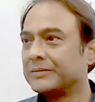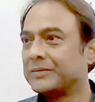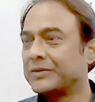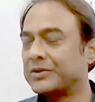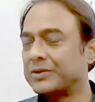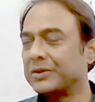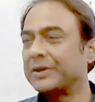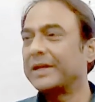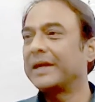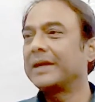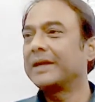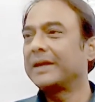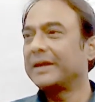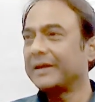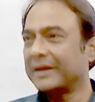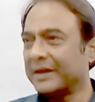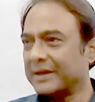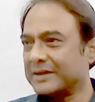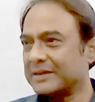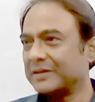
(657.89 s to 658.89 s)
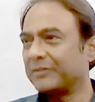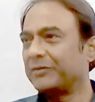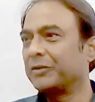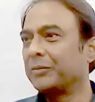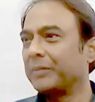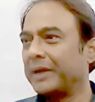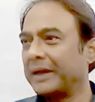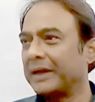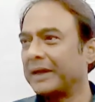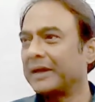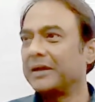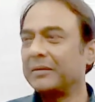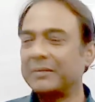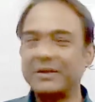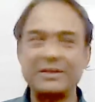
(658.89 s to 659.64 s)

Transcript: So that in case if you make any